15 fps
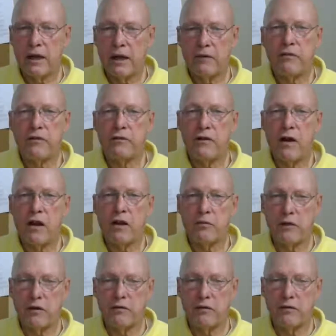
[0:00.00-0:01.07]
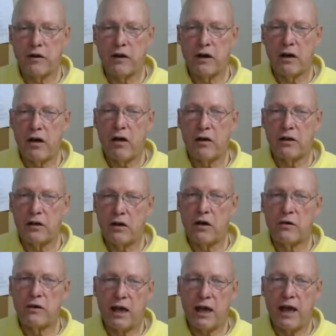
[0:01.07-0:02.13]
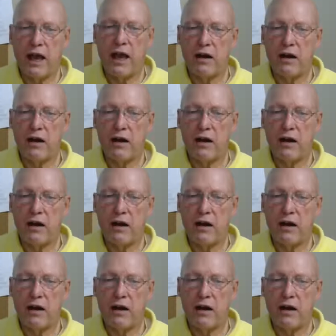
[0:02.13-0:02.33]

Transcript: If you followed me for very long, you know that I